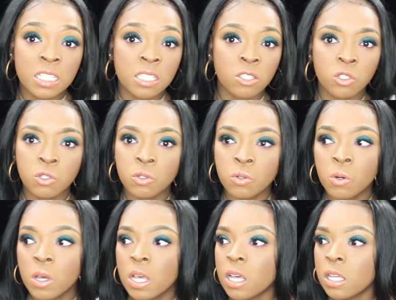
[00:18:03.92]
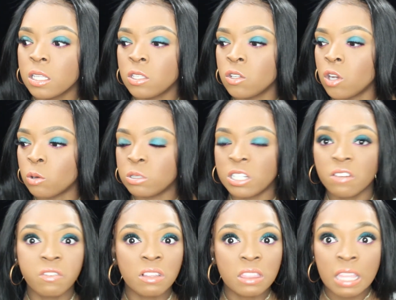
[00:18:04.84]
and just do, you know,
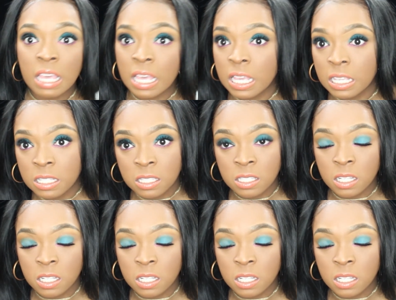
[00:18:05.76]
different things,